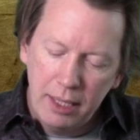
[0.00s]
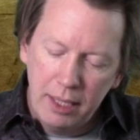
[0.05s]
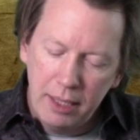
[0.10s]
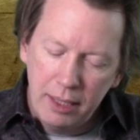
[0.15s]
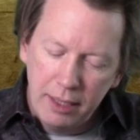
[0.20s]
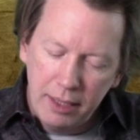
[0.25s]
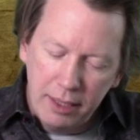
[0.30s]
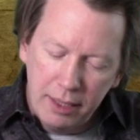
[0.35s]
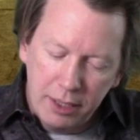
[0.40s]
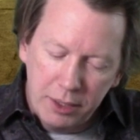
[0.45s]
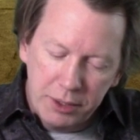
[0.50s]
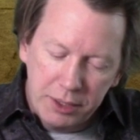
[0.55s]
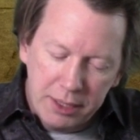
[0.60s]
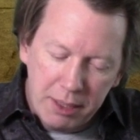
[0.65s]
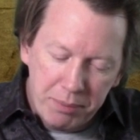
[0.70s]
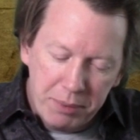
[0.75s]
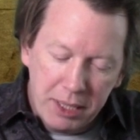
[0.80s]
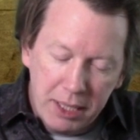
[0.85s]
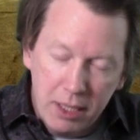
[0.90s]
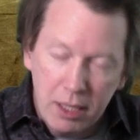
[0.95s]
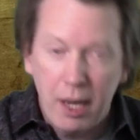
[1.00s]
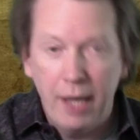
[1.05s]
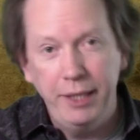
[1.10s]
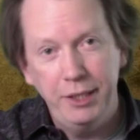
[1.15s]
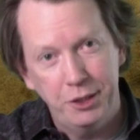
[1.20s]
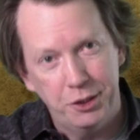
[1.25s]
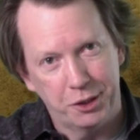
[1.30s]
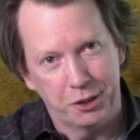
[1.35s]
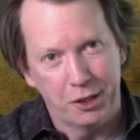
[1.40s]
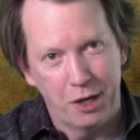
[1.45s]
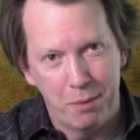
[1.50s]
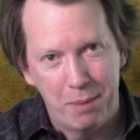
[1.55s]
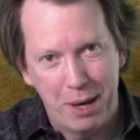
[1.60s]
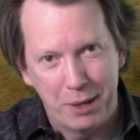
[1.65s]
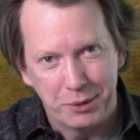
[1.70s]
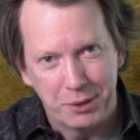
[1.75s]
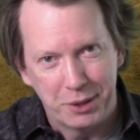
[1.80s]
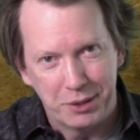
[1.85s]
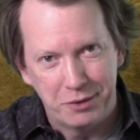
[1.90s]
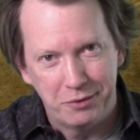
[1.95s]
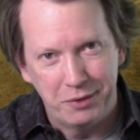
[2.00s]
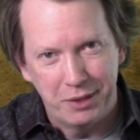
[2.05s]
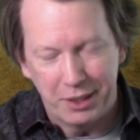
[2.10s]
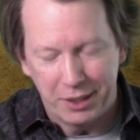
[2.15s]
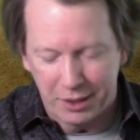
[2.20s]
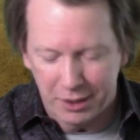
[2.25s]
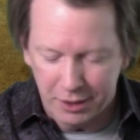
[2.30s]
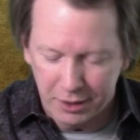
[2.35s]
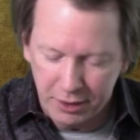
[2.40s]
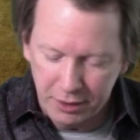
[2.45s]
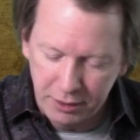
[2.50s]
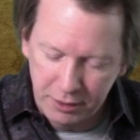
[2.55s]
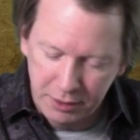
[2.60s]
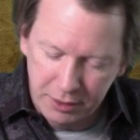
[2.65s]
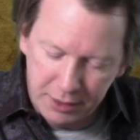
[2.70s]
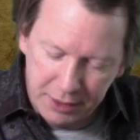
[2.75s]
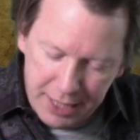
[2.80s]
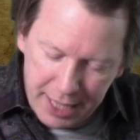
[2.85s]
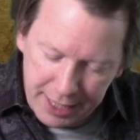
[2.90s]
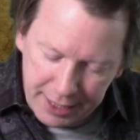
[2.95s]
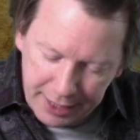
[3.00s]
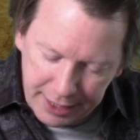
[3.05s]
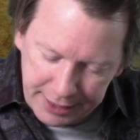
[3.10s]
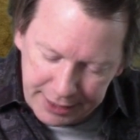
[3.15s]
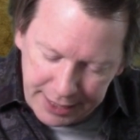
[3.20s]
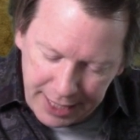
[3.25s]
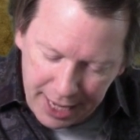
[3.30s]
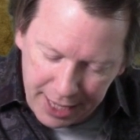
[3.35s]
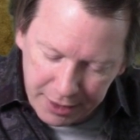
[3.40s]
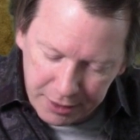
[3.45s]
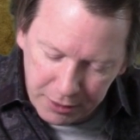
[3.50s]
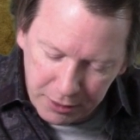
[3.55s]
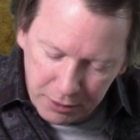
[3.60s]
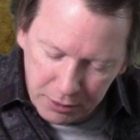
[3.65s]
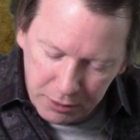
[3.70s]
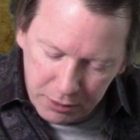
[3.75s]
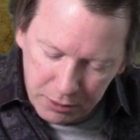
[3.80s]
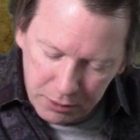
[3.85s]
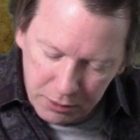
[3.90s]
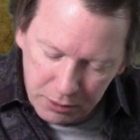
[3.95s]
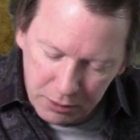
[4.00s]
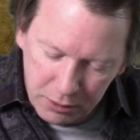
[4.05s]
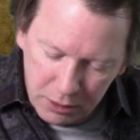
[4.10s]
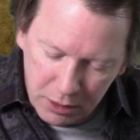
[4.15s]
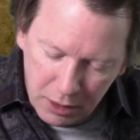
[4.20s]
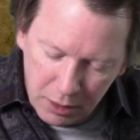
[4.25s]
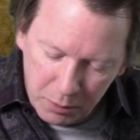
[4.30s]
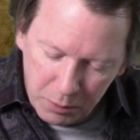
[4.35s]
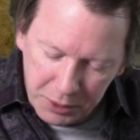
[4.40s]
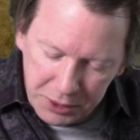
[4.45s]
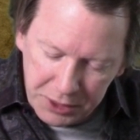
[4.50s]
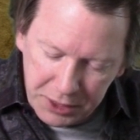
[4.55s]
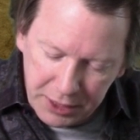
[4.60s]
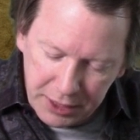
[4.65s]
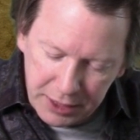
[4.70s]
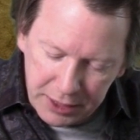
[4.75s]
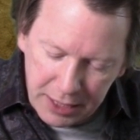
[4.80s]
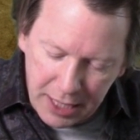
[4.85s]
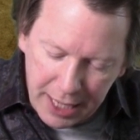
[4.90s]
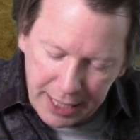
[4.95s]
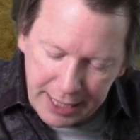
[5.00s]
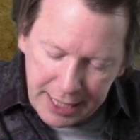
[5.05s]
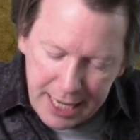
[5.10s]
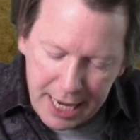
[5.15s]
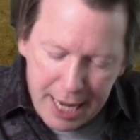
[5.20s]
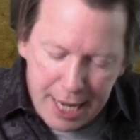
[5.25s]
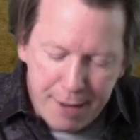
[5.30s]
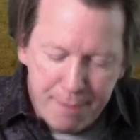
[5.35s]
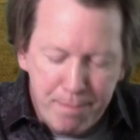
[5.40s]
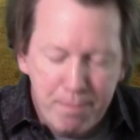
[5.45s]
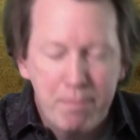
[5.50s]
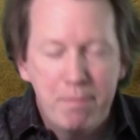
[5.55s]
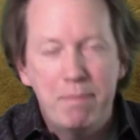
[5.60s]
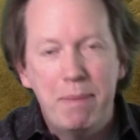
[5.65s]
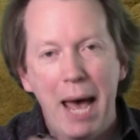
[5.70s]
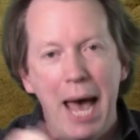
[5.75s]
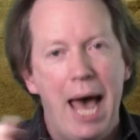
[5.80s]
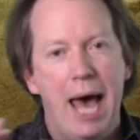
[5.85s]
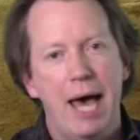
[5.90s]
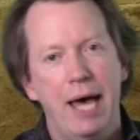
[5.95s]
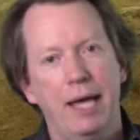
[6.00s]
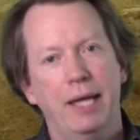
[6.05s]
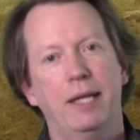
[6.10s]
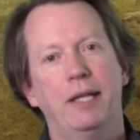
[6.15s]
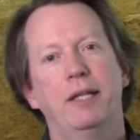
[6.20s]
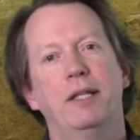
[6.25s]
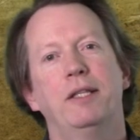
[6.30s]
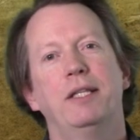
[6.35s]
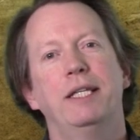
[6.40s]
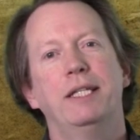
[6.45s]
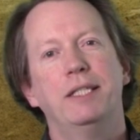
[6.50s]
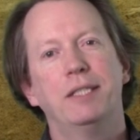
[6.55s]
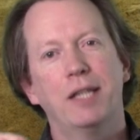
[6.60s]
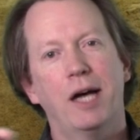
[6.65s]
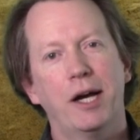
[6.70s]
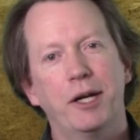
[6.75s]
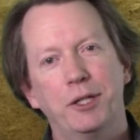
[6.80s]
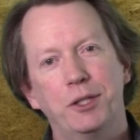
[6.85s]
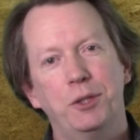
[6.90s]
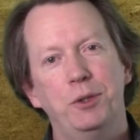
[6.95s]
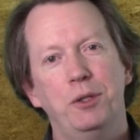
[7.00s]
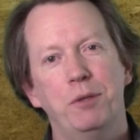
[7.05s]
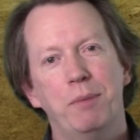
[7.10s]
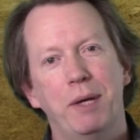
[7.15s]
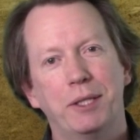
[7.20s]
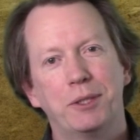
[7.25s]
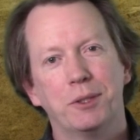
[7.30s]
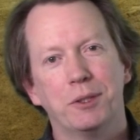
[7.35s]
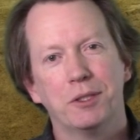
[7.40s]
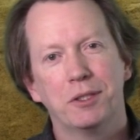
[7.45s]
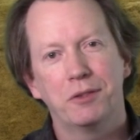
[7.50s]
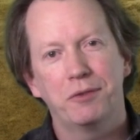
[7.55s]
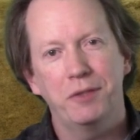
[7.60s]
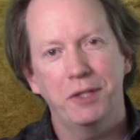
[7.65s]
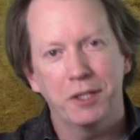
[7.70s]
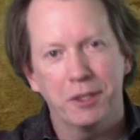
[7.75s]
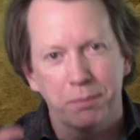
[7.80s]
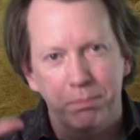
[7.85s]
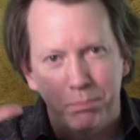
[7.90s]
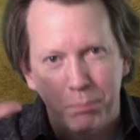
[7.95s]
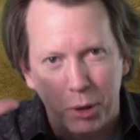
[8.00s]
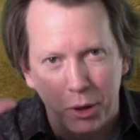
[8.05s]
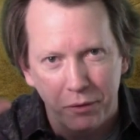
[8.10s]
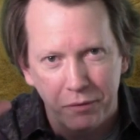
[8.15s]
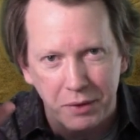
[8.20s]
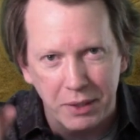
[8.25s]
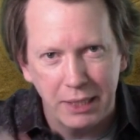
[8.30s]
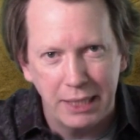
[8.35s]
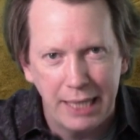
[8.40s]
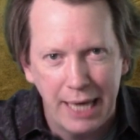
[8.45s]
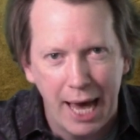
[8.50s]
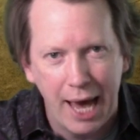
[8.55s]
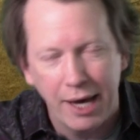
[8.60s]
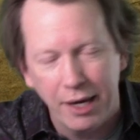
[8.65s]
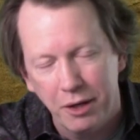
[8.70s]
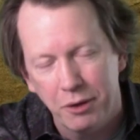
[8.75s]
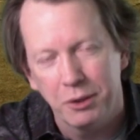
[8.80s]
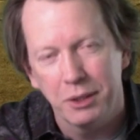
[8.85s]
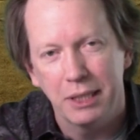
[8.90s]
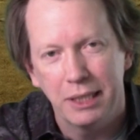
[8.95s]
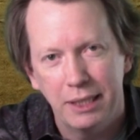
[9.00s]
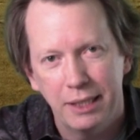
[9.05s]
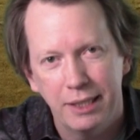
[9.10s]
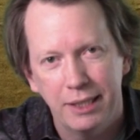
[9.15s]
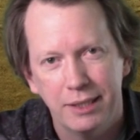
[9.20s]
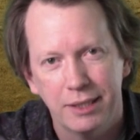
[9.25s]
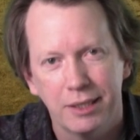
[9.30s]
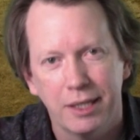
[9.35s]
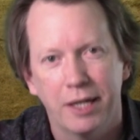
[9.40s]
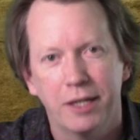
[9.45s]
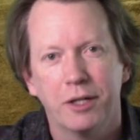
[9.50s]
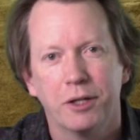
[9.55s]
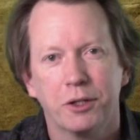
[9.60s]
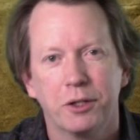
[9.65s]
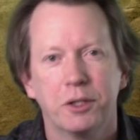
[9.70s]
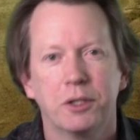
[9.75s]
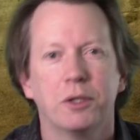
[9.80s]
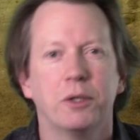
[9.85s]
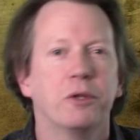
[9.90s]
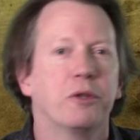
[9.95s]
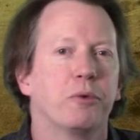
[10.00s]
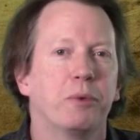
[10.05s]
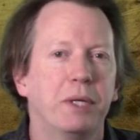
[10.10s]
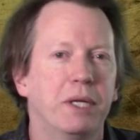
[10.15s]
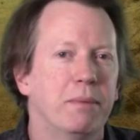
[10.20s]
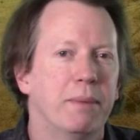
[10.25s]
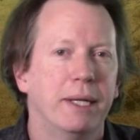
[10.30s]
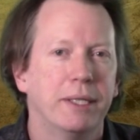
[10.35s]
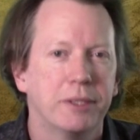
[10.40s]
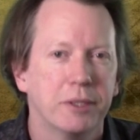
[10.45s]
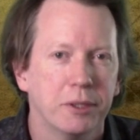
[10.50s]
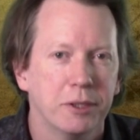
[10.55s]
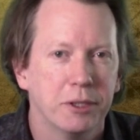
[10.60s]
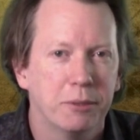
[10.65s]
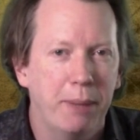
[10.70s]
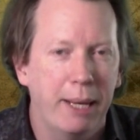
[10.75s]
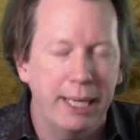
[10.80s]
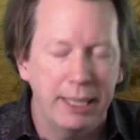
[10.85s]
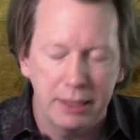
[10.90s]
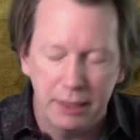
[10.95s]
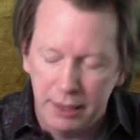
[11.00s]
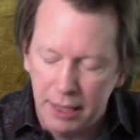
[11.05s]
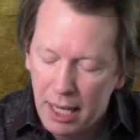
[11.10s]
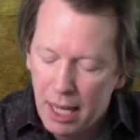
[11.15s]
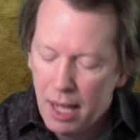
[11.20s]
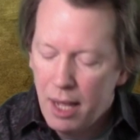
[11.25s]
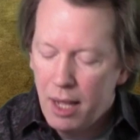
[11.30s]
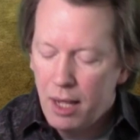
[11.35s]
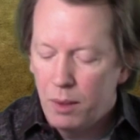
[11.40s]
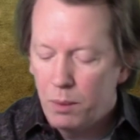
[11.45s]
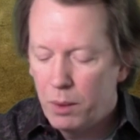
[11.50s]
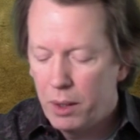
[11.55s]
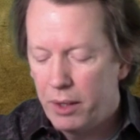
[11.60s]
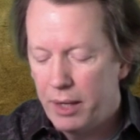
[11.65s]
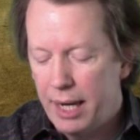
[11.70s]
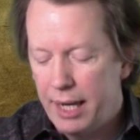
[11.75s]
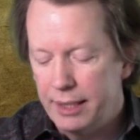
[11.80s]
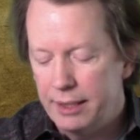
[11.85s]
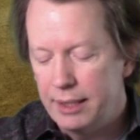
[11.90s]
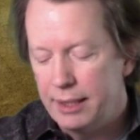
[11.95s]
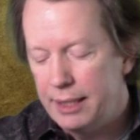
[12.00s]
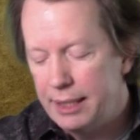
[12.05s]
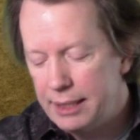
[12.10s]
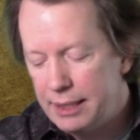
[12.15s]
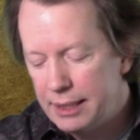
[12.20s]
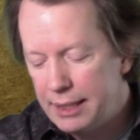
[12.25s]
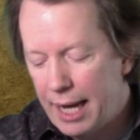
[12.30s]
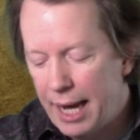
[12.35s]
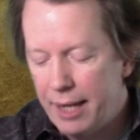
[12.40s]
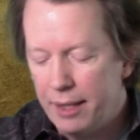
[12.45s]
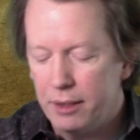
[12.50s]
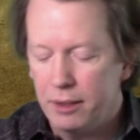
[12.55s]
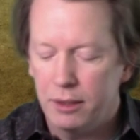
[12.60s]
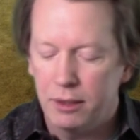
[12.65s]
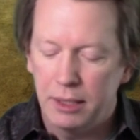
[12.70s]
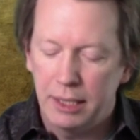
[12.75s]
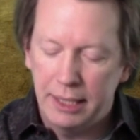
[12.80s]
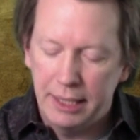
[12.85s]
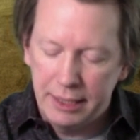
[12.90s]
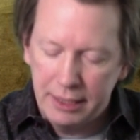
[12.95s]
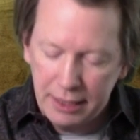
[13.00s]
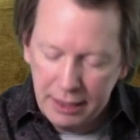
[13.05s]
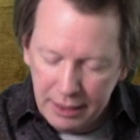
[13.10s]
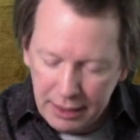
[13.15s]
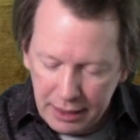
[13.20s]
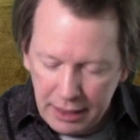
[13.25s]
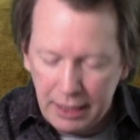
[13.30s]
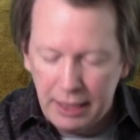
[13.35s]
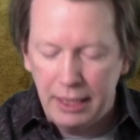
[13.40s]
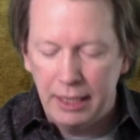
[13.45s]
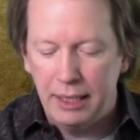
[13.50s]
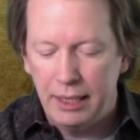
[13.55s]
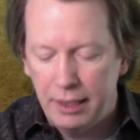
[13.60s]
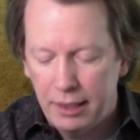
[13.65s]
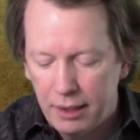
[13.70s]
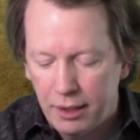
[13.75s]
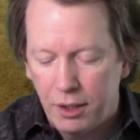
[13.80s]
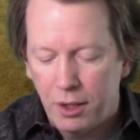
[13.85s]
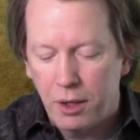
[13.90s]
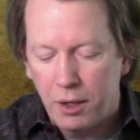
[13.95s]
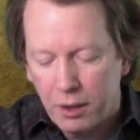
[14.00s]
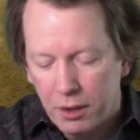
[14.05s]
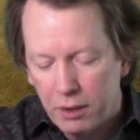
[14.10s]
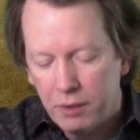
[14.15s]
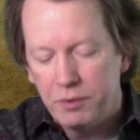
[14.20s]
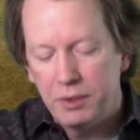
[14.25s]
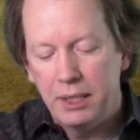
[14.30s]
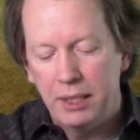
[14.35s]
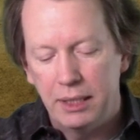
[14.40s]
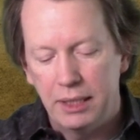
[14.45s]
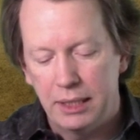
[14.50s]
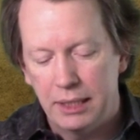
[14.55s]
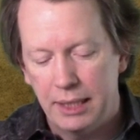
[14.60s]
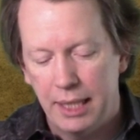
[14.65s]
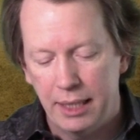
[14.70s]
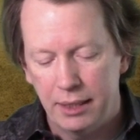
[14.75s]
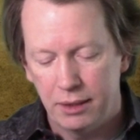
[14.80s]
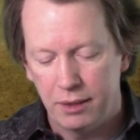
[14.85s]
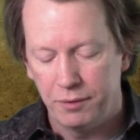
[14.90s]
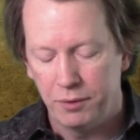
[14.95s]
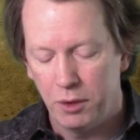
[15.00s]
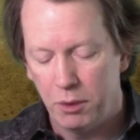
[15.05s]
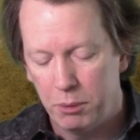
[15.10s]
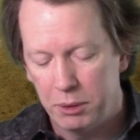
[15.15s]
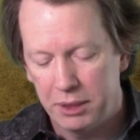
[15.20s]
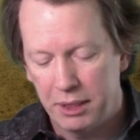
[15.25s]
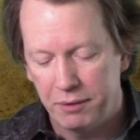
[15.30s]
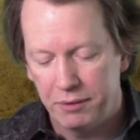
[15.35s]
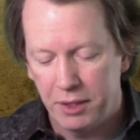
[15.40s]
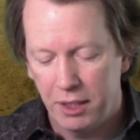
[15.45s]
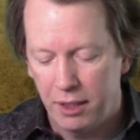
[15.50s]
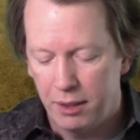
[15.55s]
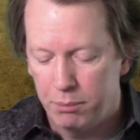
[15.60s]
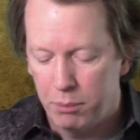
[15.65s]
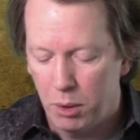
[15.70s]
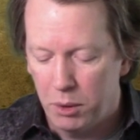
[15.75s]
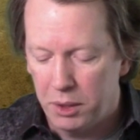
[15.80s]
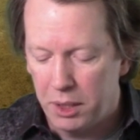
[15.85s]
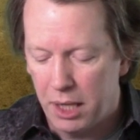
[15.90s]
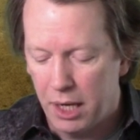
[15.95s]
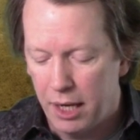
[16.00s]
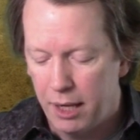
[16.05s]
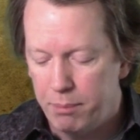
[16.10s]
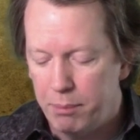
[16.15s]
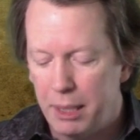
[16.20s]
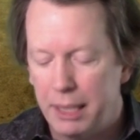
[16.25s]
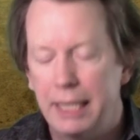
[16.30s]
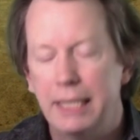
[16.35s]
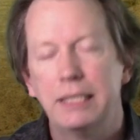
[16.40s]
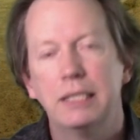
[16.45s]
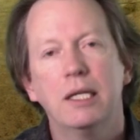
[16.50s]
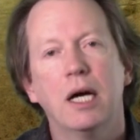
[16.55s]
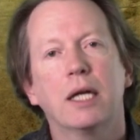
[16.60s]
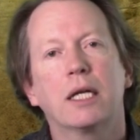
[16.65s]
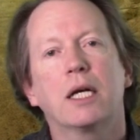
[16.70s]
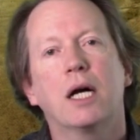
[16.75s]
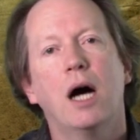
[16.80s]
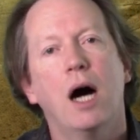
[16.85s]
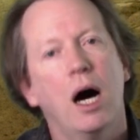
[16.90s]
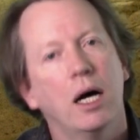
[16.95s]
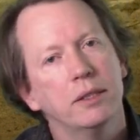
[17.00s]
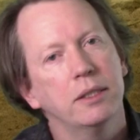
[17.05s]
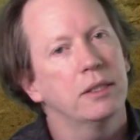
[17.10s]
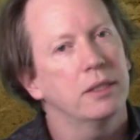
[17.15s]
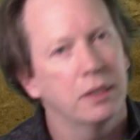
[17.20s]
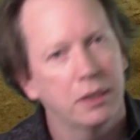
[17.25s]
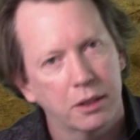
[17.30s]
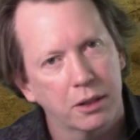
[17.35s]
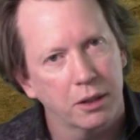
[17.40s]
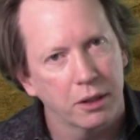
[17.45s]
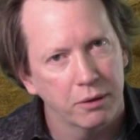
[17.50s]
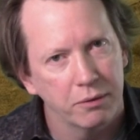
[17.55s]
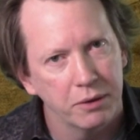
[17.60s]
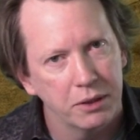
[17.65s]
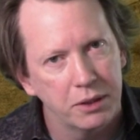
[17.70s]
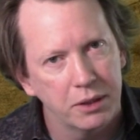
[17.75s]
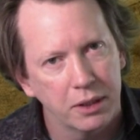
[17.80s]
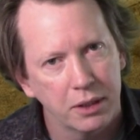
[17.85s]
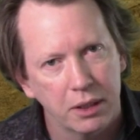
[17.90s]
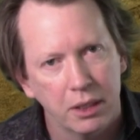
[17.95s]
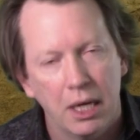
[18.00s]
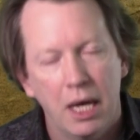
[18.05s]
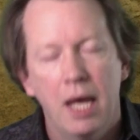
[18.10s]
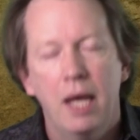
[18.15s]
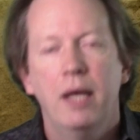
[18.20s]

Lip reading: there's something nicer about the sphere than the saddle, which is I can embed the entire two-dimensional sphere perfectly accurately inside our good old three-dimensional space. Whereas this saddle is indeed curved in the sense of Lobachevsky and Bolyai, but it's not constant curvature.